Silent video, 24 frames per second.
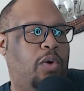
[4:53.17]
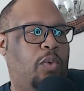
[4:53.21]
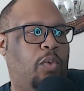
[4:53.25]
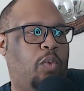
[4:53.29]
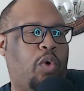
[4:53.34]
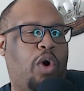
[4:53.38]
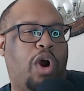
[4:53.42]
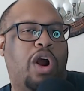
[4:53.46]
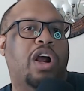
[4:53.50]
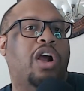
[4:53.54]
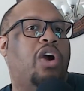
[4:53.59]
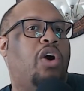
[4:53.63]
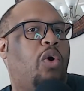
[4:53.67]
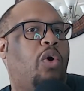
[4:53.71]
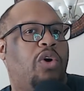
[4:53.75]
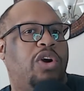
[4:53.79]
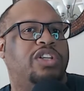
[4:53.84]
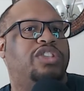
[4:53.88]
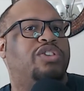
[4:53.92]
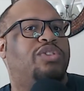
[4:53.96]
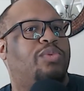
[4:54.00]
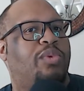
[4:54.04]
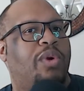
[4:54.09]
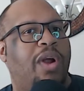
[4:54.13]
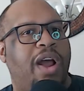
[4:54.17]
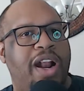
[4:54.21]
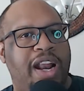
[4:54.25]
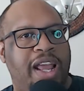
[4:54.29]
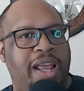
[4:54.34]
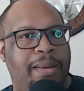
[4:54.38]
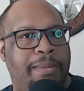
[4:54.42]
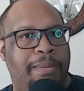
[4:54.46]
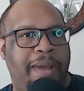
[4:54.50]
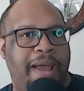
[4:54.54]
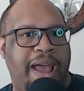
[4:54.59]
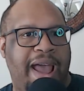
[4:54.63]
workhorse
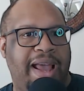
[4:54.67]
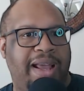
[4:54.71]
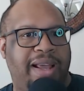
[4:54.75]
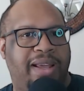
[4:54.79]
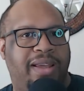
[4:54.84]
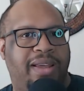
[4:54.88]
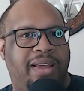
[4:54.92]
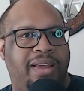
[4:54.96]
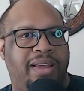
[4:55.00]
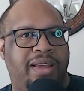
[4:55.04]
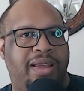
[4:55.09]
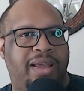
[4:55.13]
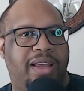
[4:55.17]
running back,